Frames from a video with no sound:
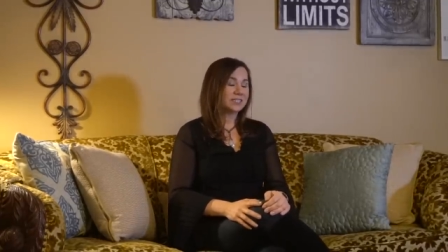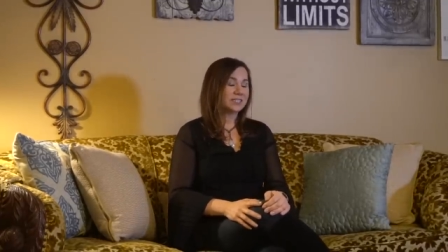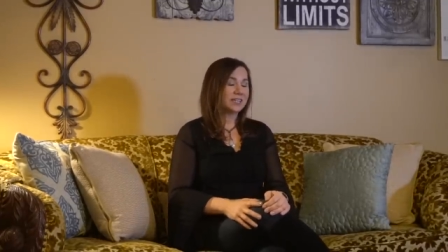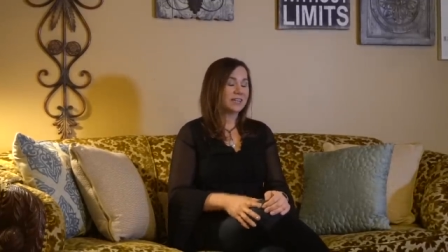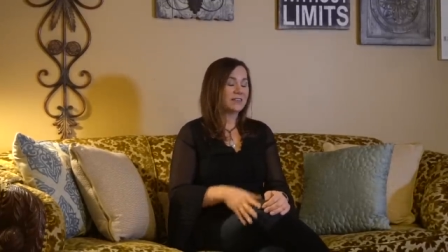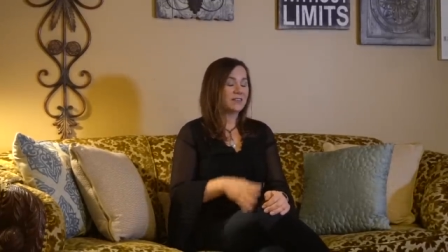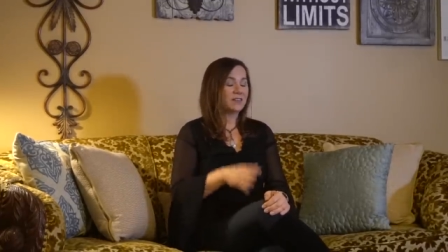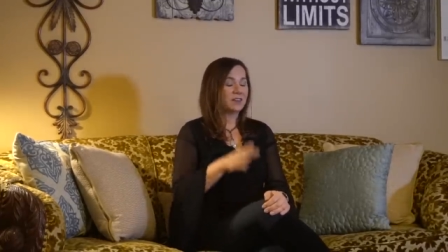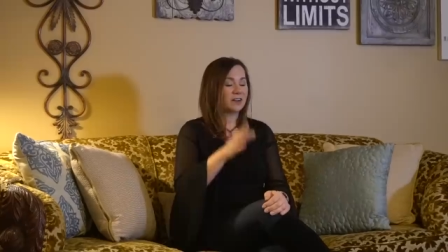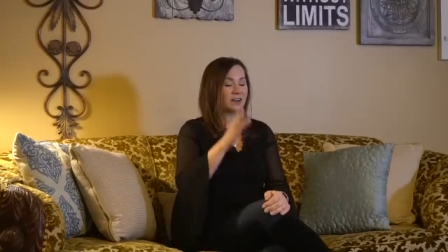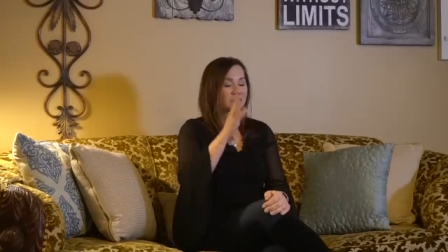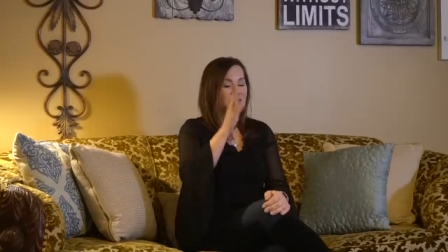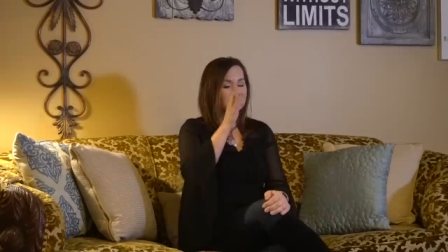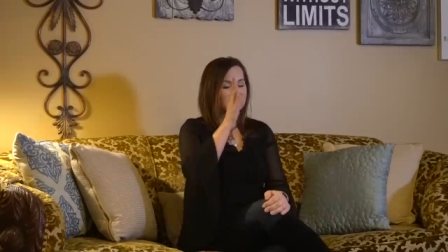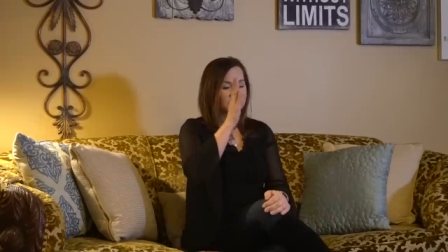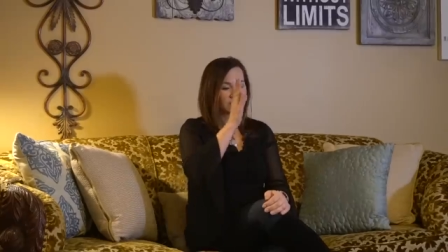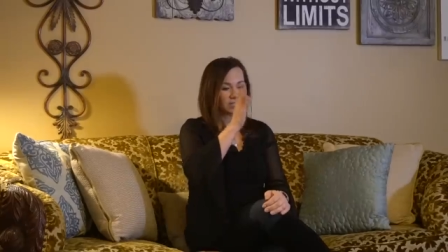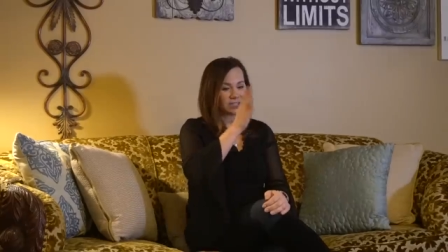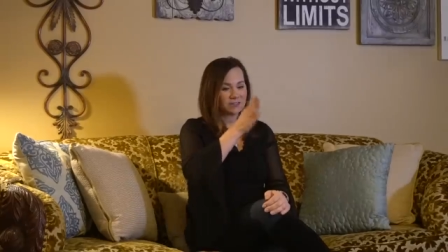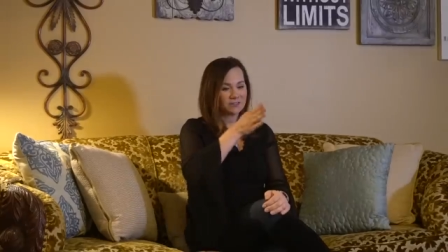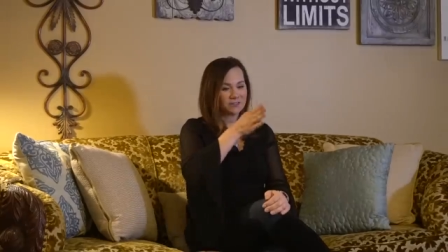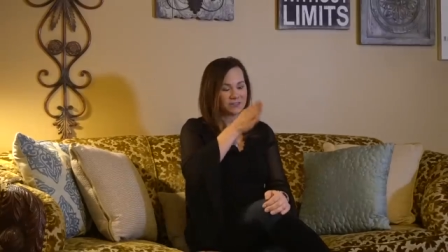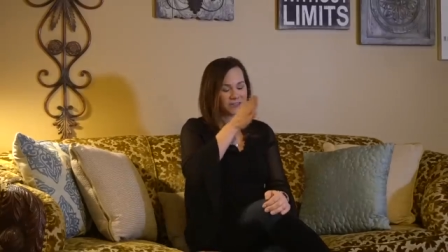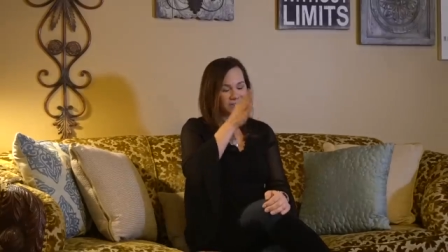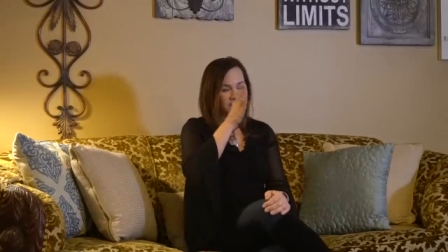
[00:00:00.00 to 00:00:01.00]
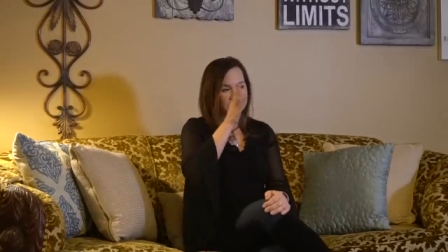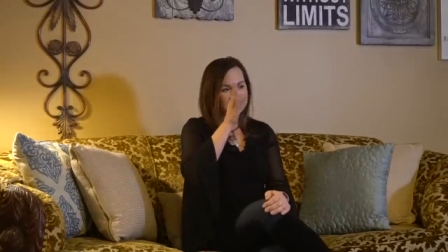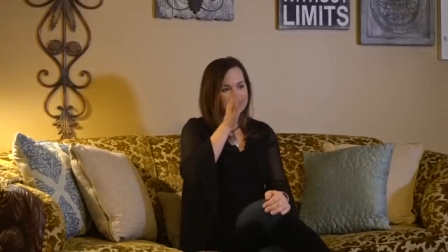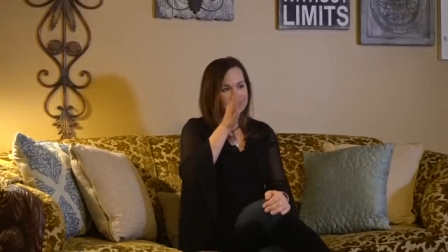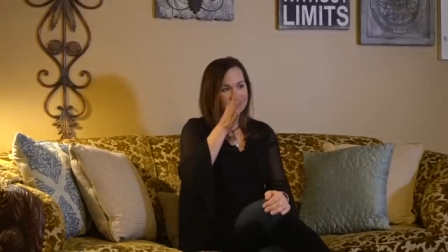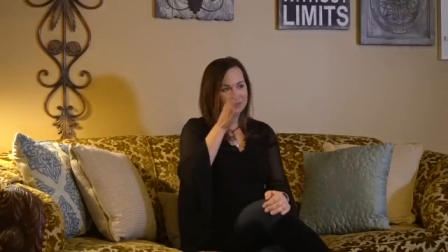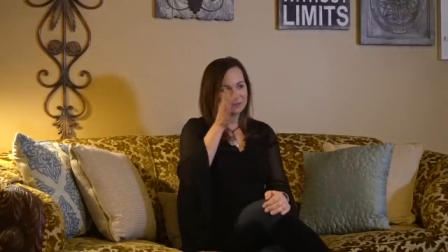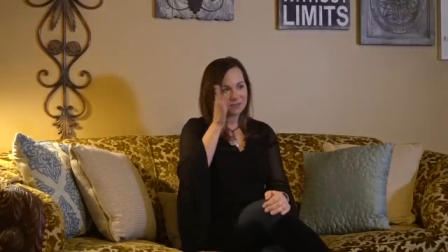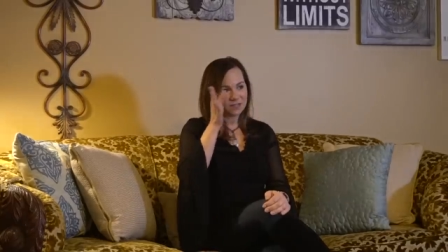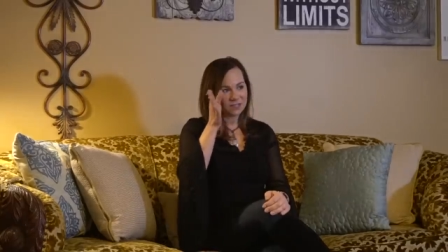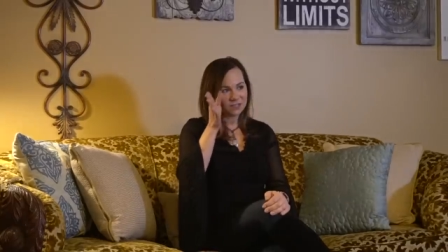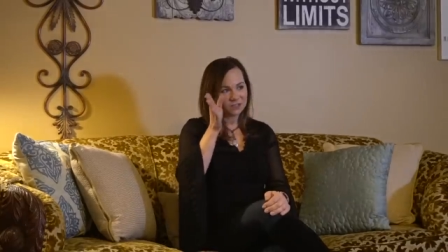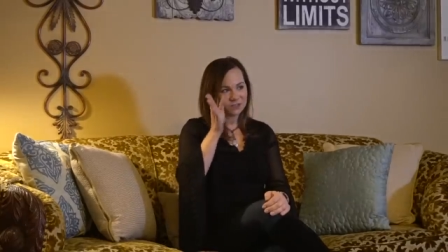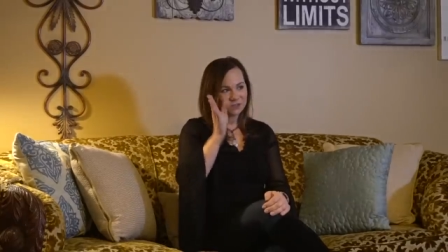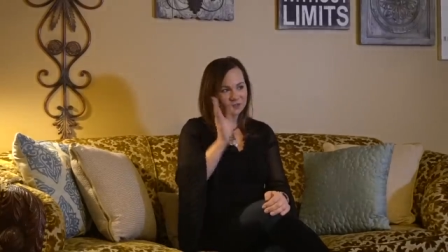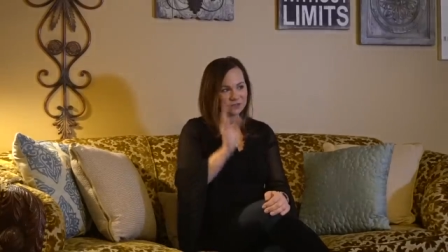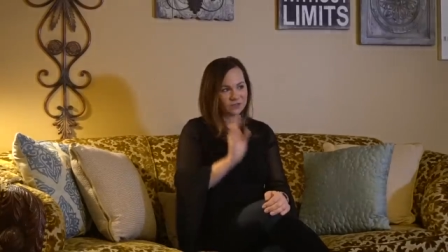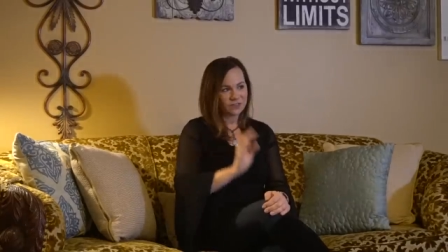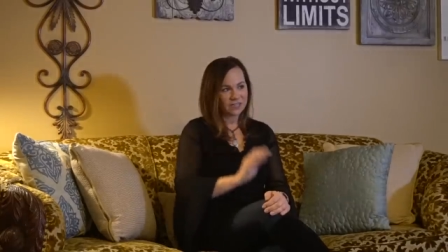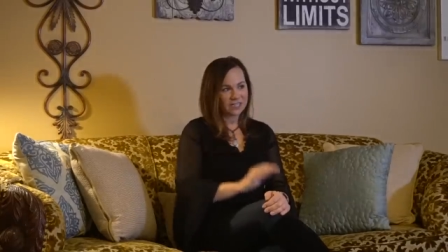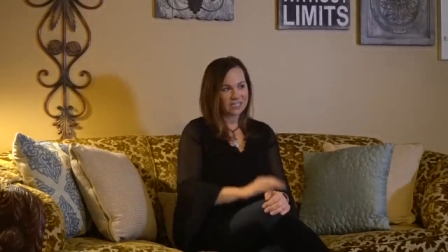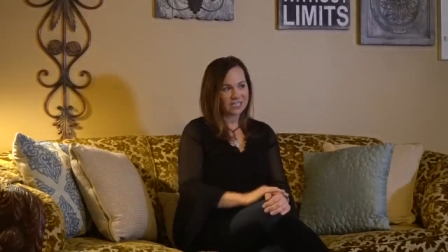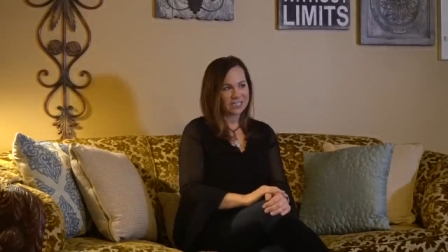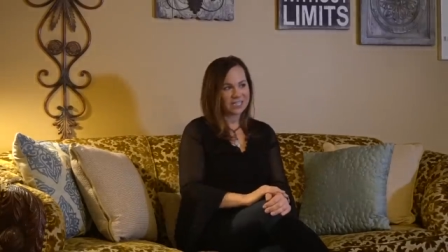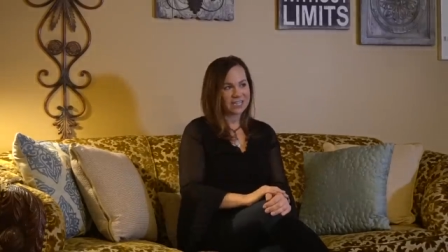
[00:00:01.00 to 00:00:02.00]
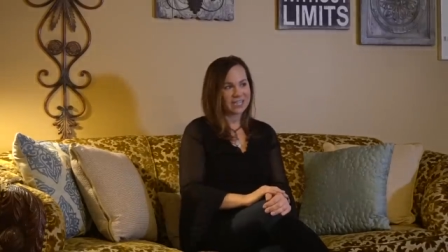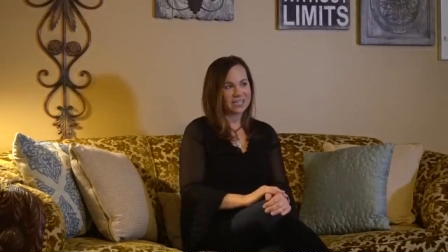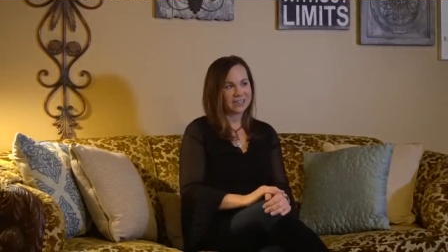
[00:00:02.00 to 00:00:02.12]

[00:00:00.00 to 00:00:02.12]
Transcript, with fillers: and there on a shelf in a neat row, right at